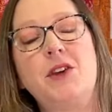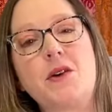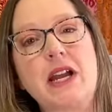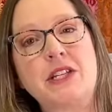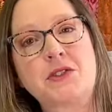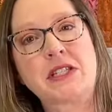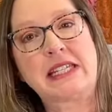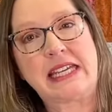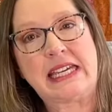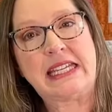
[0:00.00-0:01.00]
you are
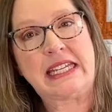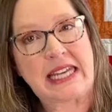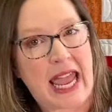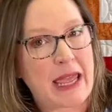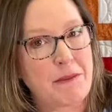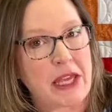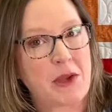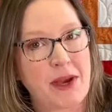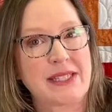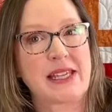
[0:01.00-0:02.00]
interested in an A P
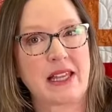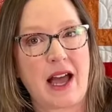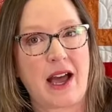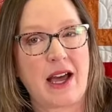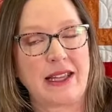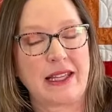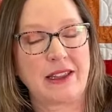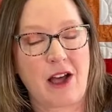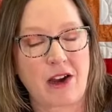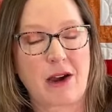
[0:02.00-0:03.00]
Q S uh,
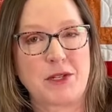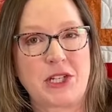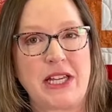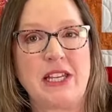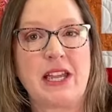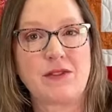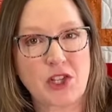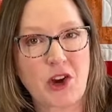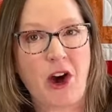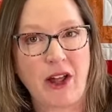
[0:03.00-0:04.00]
long-arm machine, give us
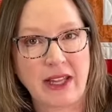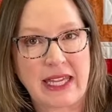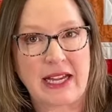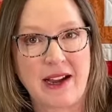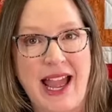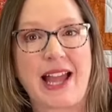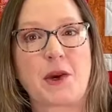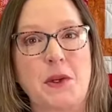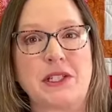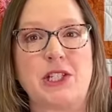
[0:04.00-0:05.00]
a call here at
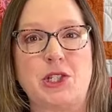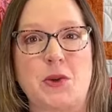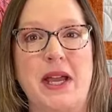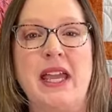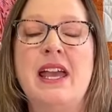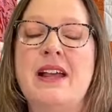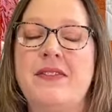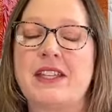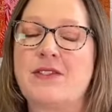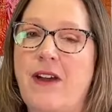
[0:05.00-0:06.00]
Quilted Joy.
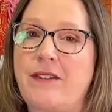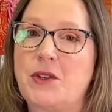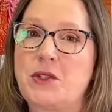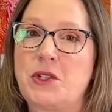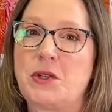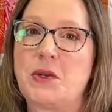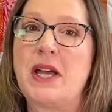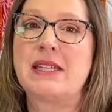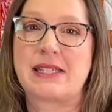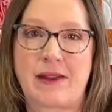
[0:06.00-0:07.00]
That's five oh two,
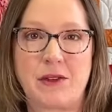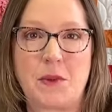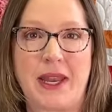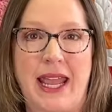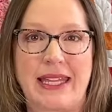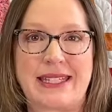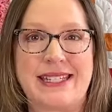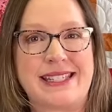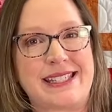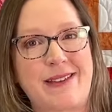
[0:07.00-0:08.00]
seven one eight,
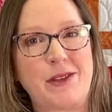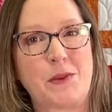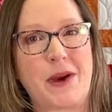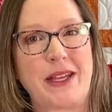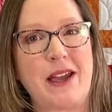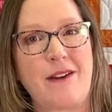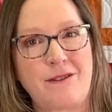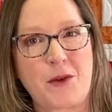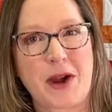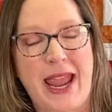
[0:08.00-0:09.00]
seven one four
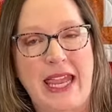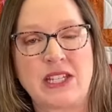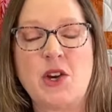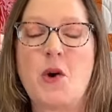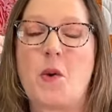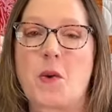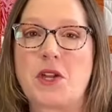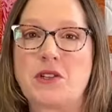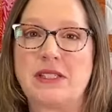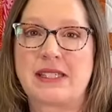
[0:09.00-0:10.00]
four. four eight, or
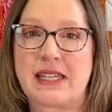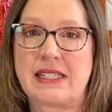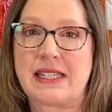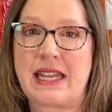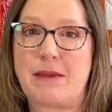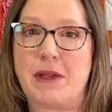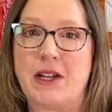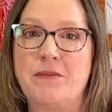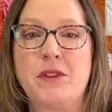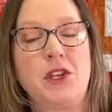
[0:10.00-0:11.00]
you can send us an
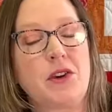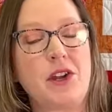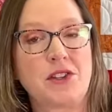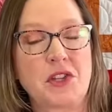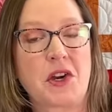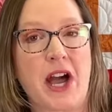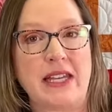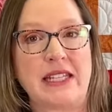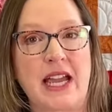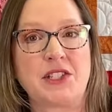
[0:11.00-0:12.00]
email. You can also
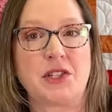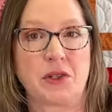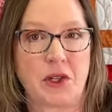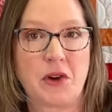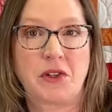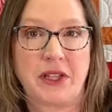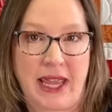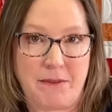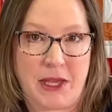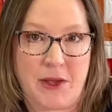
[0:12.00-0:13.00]
contact your local
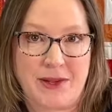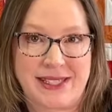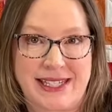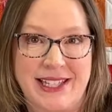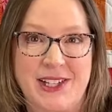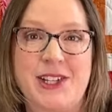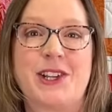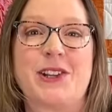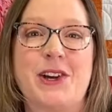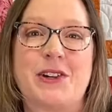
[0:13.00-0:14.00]
A P Q S dealer,
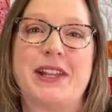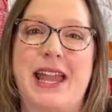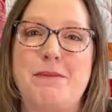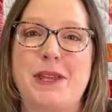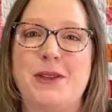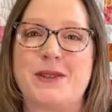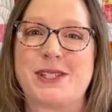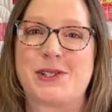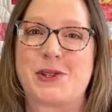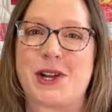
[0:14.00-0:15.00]
your local A P Q
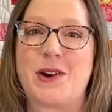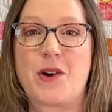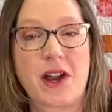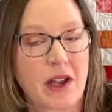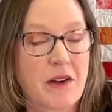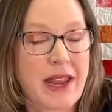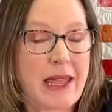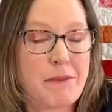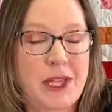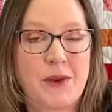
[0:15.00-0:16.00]
S store, or go to
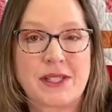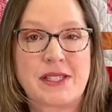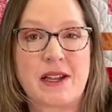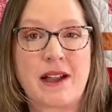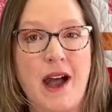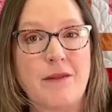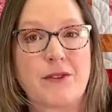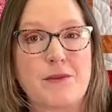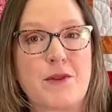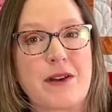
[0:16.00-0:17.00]
A P Q S dot com
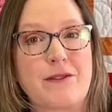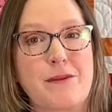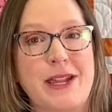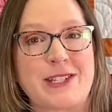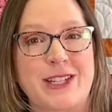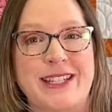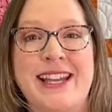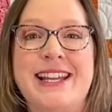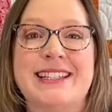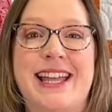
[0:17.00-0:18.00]
for more information.
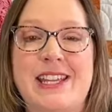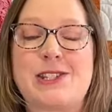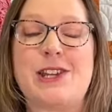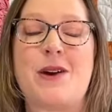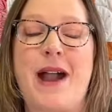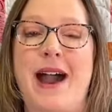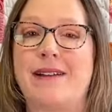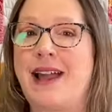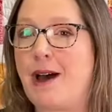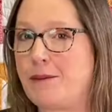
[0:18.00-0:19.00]
Let us know
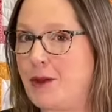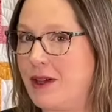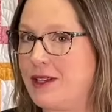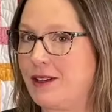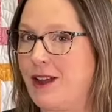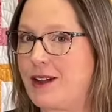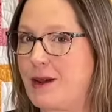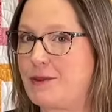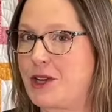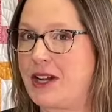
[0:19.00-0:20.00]
how to help you in your long
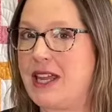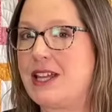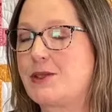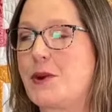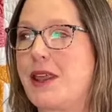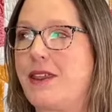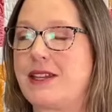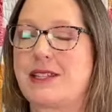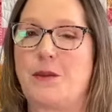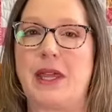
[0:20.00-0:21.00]
arm journey. It's one of the
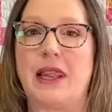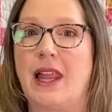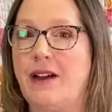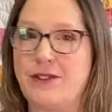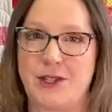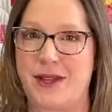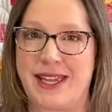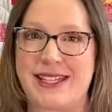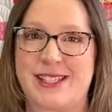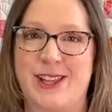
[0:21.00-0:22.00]
things that we love
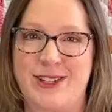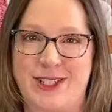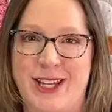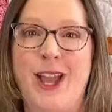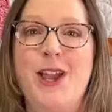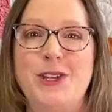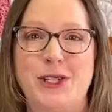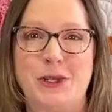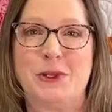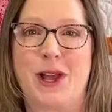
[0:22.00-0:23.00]
doing, is launching
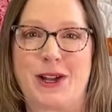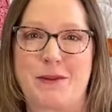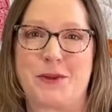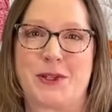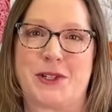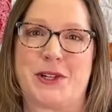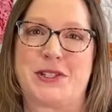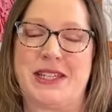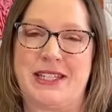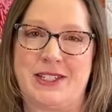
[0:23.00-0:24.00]
new long arm
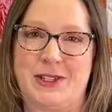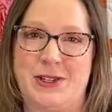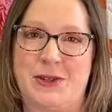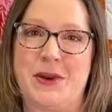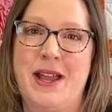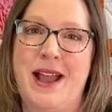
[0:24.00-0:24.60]
quilters into